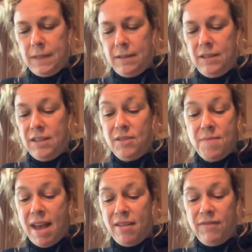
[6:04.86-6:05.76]
Doesn't
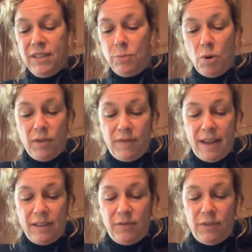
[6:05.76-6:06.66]
matter if it's
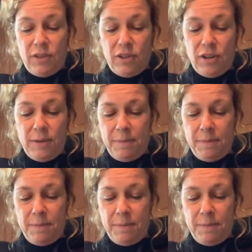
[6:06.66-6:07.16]
perfect, for sure.